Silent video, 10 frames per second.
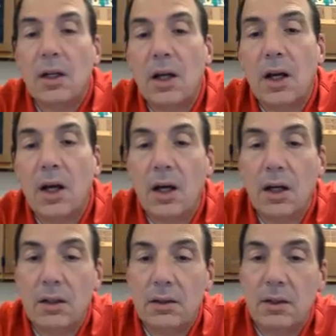
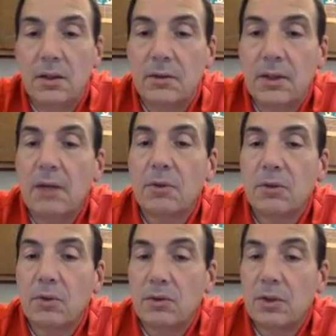does not
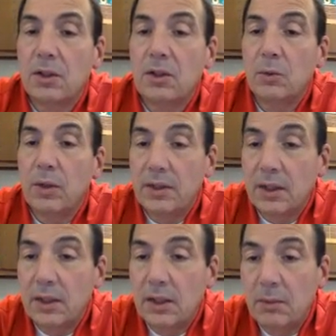result in a new
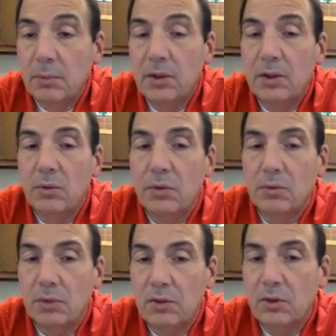identity, but an
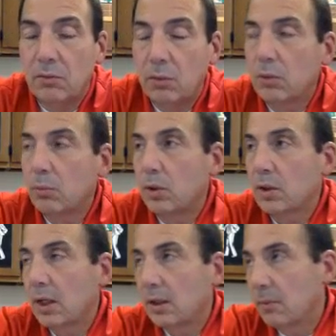alteration of one or more
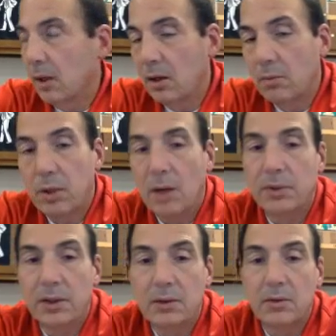
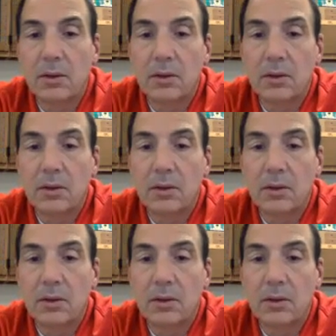properties.